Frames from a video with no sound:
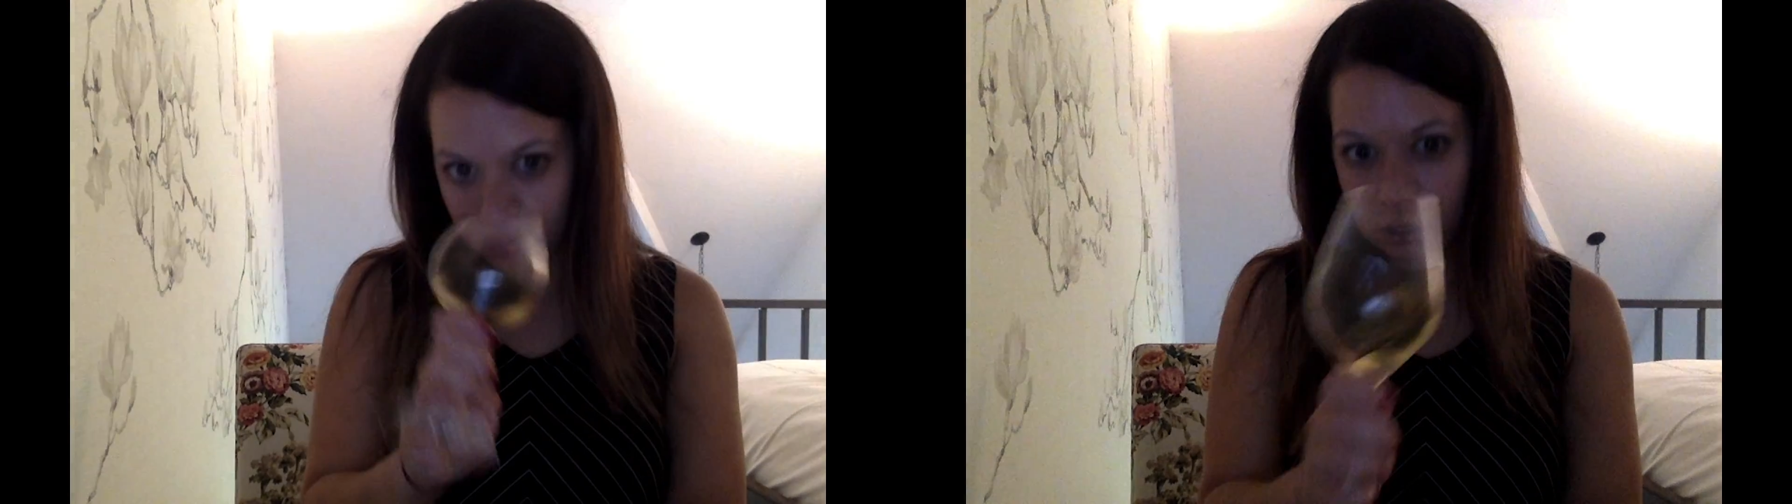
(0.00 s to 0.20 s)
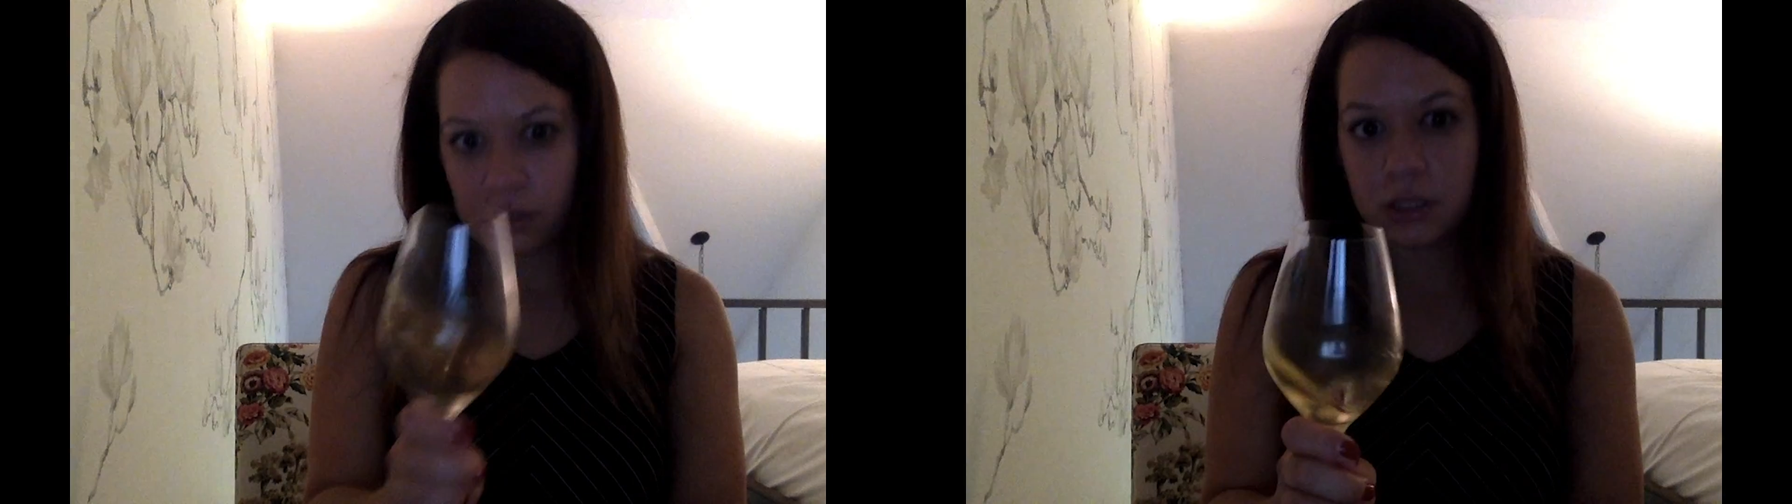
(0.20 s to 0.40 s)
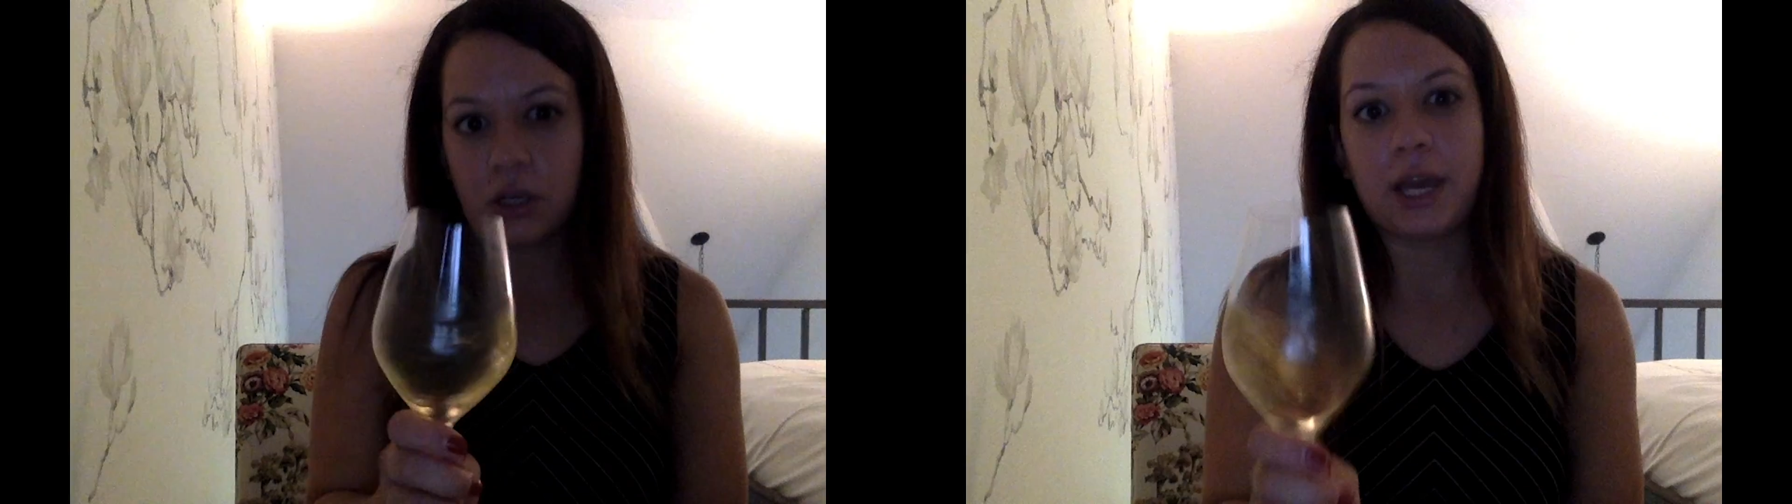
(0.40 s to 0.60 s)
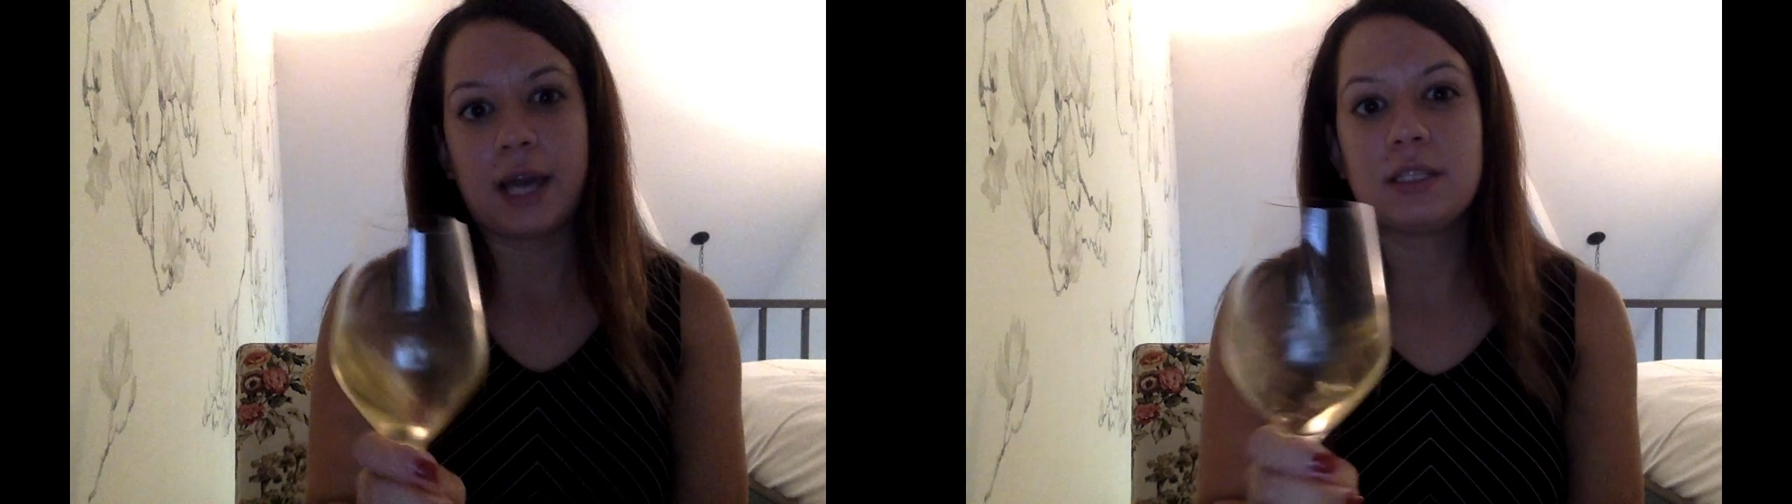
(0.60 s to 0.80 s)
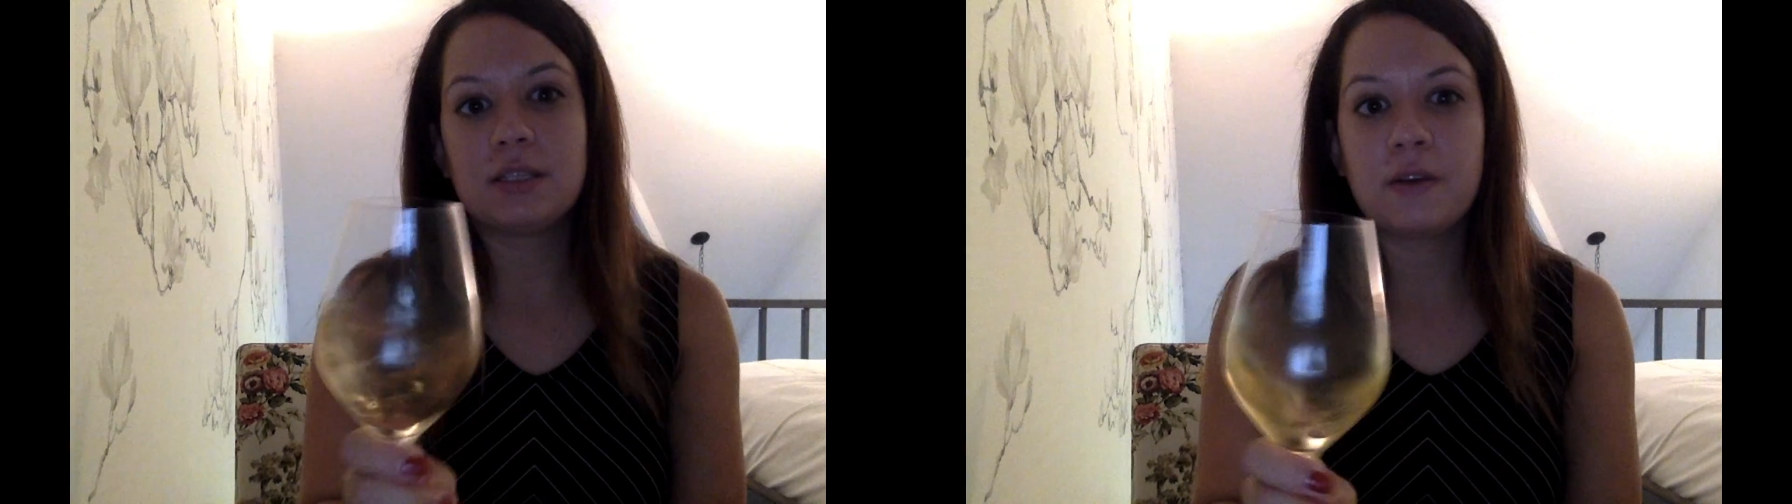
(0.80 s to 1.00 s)
So
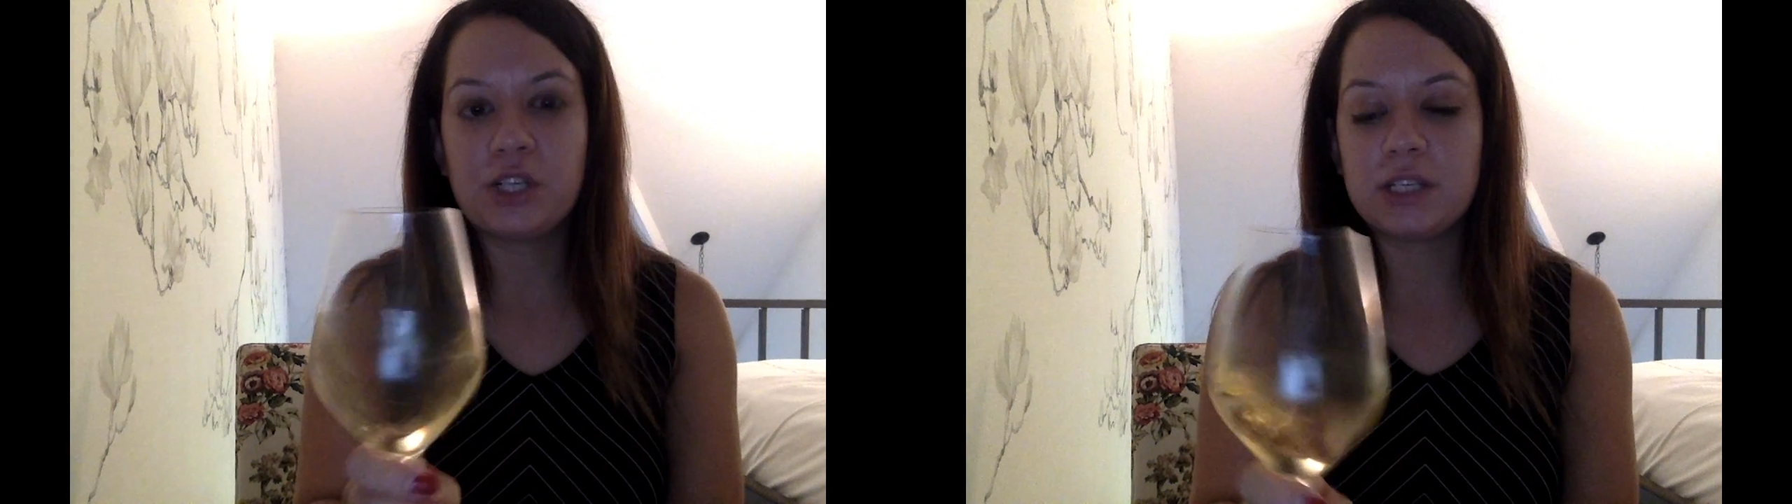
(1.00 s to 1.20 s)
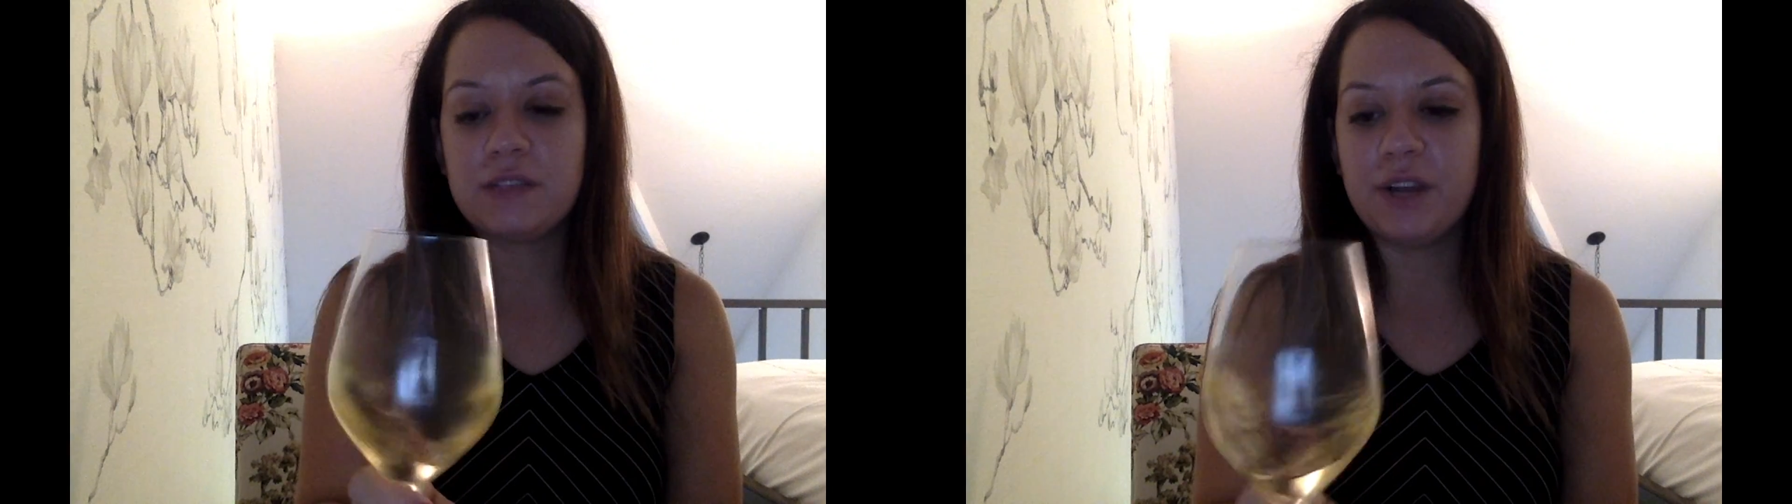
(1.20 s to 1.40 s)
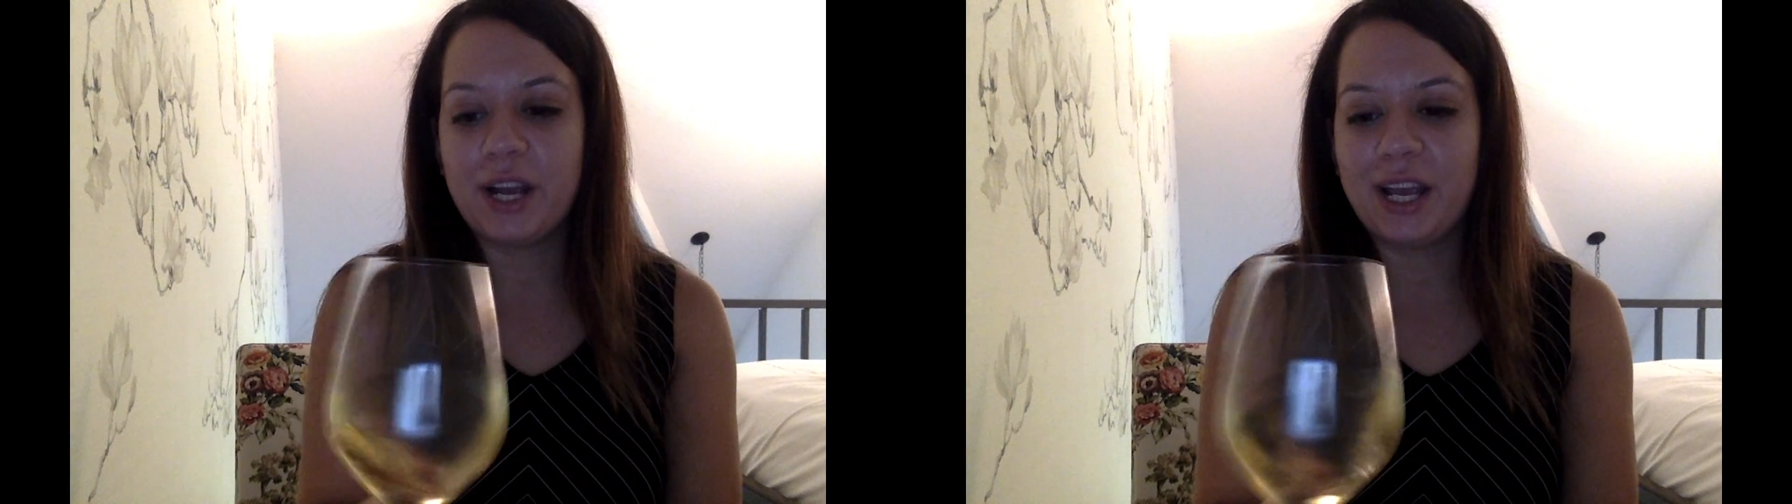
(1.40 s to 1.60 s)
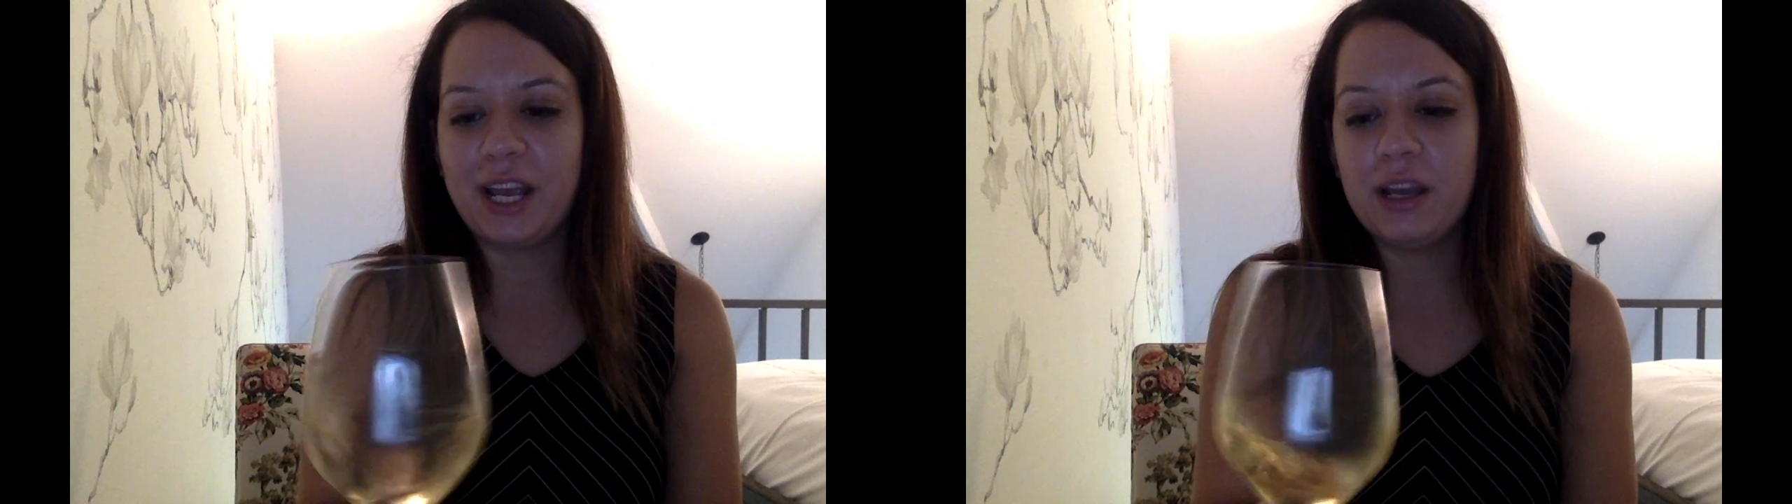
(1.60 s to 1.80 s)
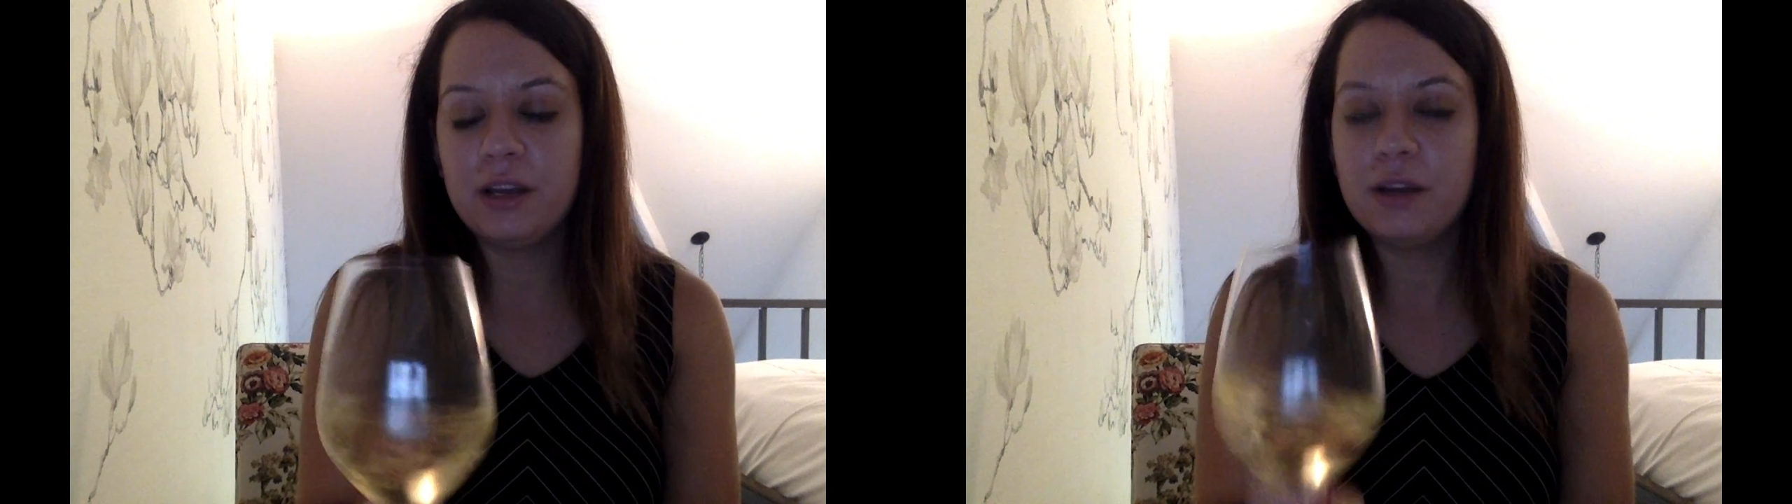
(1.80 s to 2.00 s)
yes, just very,